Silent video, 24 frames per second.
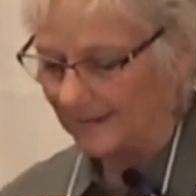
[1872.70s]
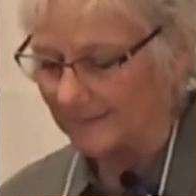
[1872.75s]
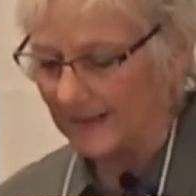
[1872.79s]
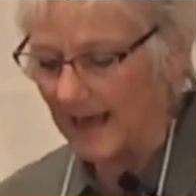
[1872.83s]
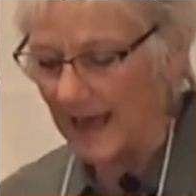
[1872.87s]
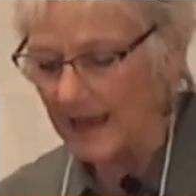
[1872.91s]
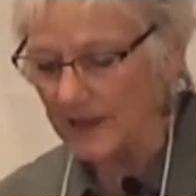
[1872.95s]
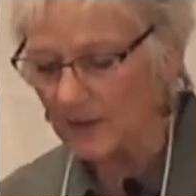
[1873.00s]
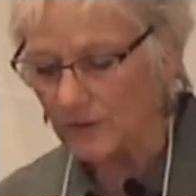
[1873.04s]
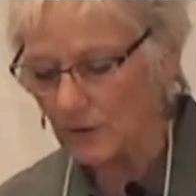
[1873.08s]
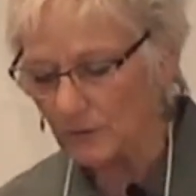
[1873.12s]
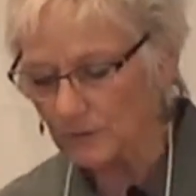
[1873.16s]

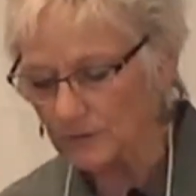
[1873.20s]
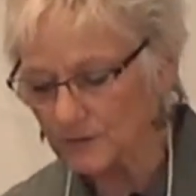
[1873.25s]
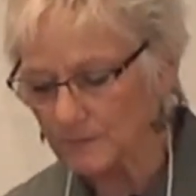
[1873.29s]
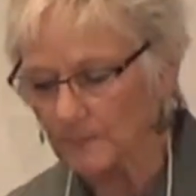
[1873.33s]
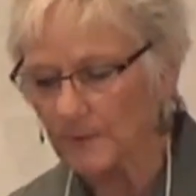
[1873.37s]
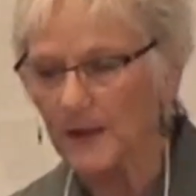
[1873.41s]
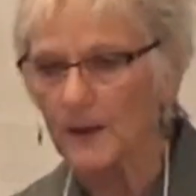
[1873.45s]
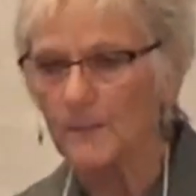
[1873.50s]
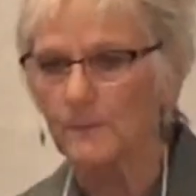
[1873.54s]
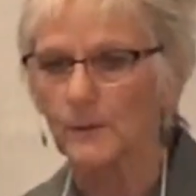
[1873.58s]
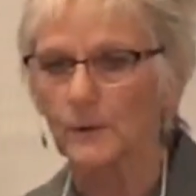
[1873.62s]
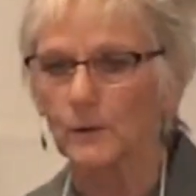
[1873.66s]
Like those
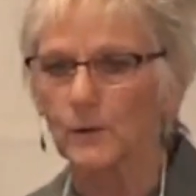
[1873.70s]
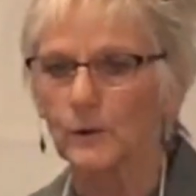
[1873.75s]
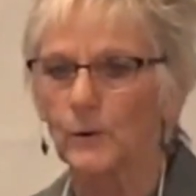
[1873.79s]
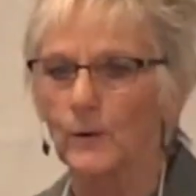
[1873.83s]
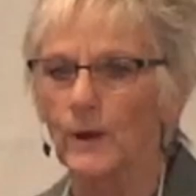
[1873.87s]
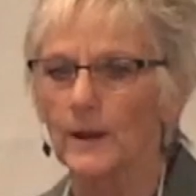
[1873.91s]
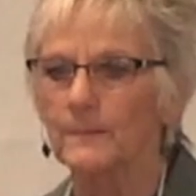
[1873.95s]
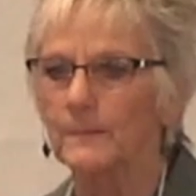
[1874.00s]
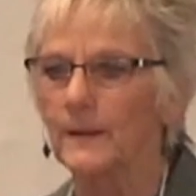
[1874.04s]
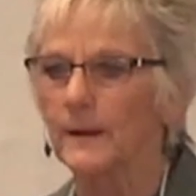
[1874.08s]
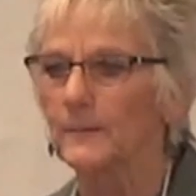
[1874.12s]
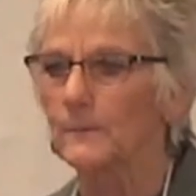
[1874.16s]
people who
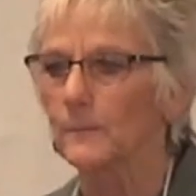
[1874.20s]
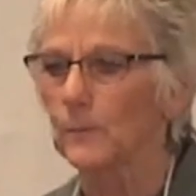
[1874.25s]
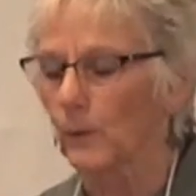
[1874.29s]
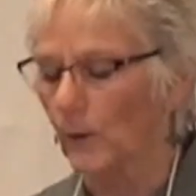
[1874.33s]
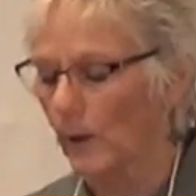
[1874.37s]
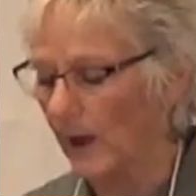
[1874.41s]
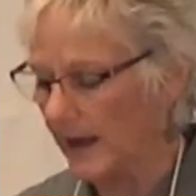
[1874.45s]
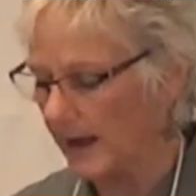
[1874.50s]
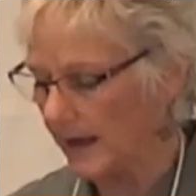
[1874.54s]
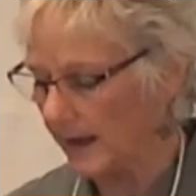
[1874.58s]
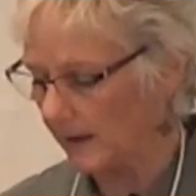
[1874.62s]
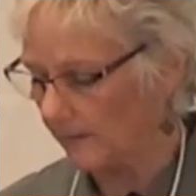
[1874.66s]
had been
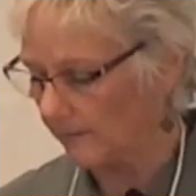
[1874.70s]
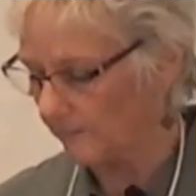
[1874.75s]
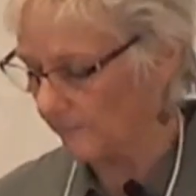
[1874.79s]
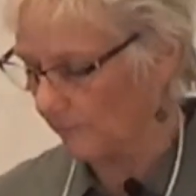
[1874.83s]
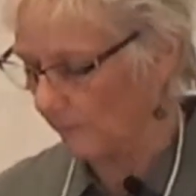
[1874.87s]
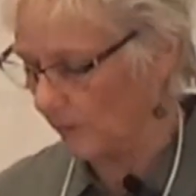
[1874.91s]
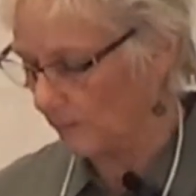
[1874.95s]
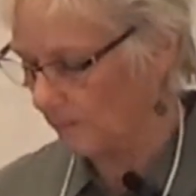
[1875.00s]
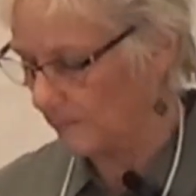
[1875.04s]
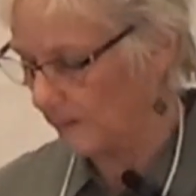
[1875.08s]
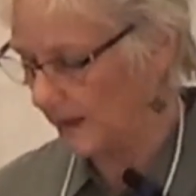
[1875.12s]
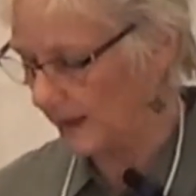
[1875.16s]
praying
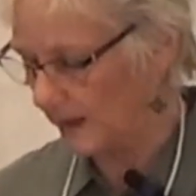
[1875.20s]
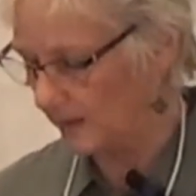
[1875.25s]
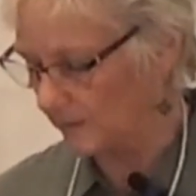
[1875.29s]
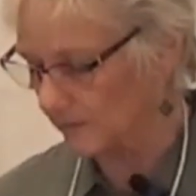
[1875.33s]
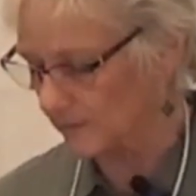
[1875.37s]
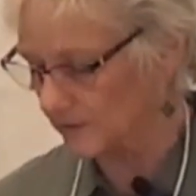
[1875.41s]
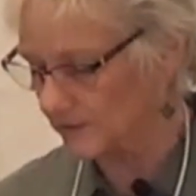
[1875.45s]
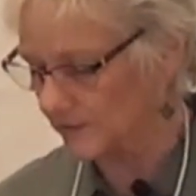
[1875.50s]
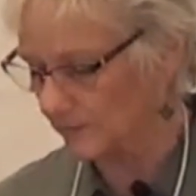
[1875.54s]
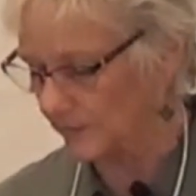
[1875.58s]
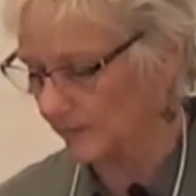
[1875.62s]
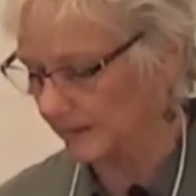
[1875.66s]
for
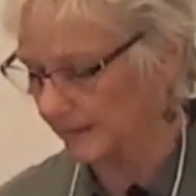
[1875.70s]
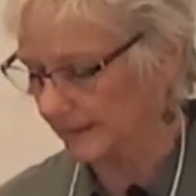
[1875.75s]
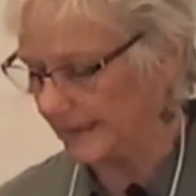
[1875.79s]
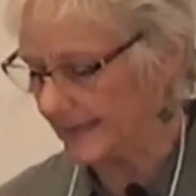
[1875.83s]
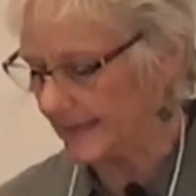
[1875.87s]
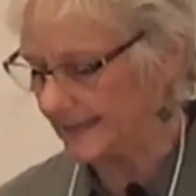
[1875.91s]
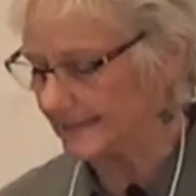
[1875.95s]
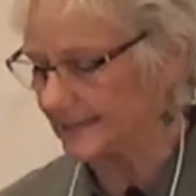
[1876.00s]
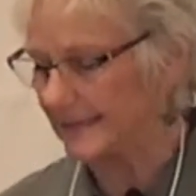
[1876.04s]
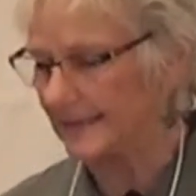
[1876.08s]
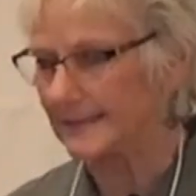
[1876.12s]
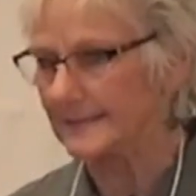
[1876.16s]
Peter's
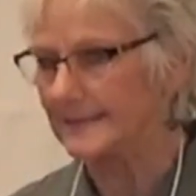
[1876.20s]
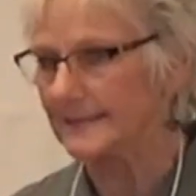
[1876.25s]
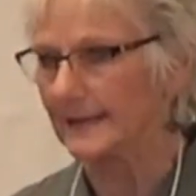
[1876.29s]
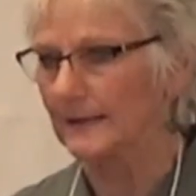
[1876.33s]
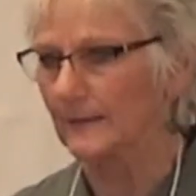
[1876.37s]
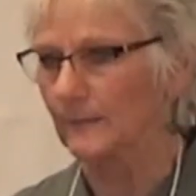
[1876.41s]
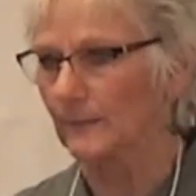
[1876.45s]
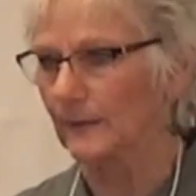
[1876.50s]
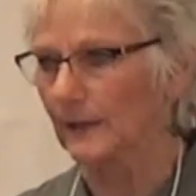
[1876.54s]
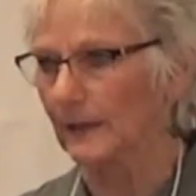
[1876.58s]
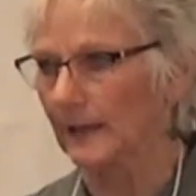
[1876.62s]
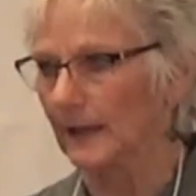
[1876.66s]
release and
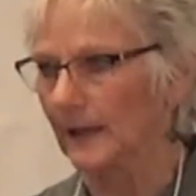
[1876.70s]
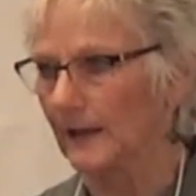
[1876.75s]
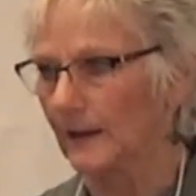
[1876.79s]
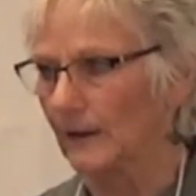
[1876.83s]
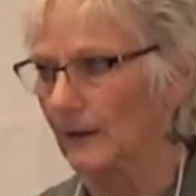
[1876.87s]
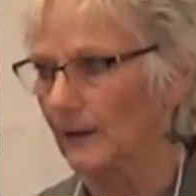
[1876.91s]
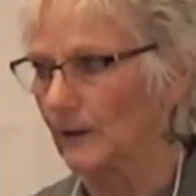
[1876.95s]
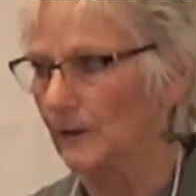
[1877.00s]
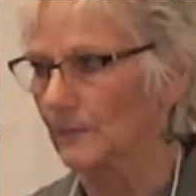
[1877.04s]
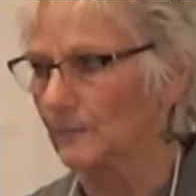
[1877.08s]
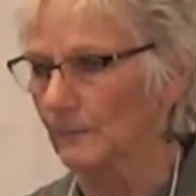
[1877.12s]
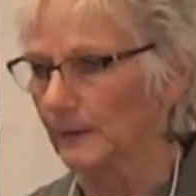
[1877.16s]

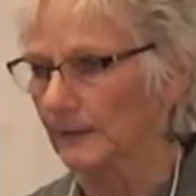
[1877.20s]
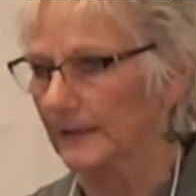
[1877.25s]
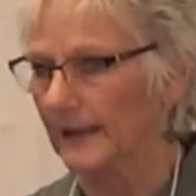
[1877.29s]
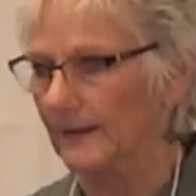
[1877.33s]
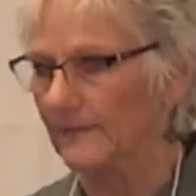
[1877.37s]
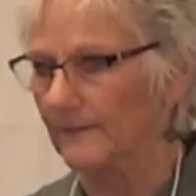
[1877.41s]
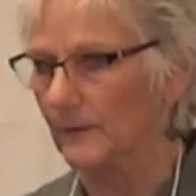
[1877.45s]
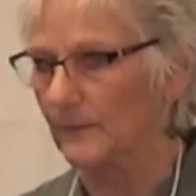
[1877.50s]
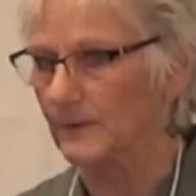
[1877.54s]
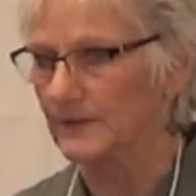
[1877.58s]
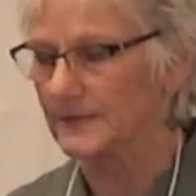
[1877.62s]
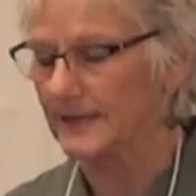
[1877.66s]
couldn't
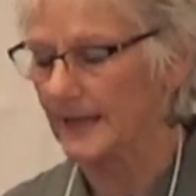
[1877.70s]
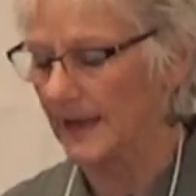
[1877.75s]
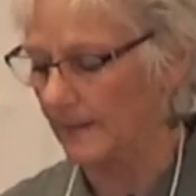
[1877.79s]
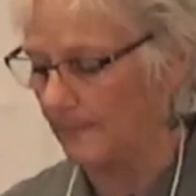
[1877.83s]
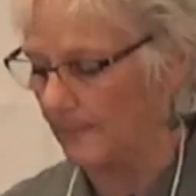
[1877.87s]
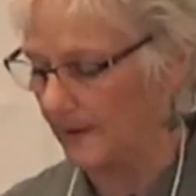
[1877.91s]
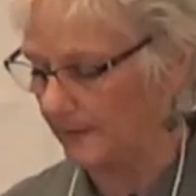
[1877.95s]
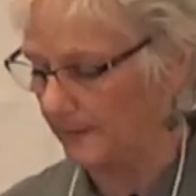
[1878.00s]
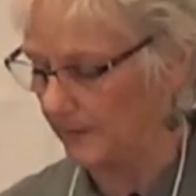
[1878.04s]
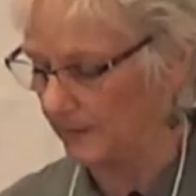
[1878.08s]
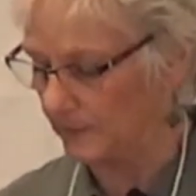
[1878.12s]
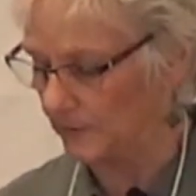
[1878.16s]
believe it was
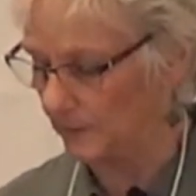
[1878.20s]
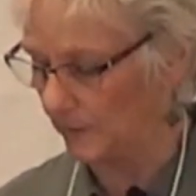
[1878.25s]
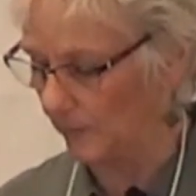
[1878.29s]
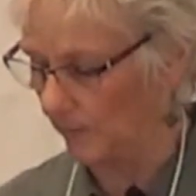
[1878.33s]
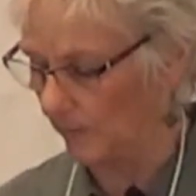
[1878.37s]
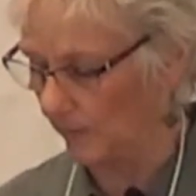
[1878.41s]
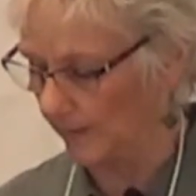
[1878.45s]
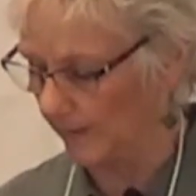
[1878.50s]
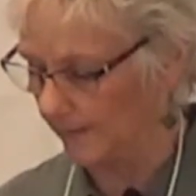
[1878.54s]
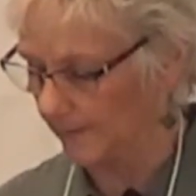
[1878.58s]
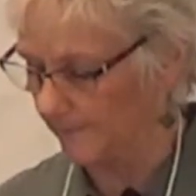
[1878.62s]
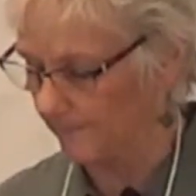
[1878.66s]
him at the
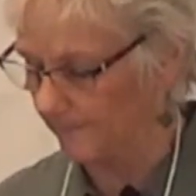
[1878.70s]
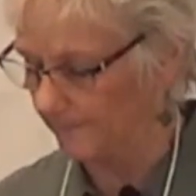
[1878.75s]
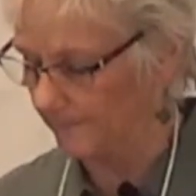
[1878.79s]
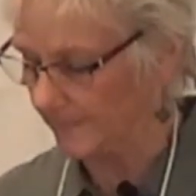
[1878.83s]
door.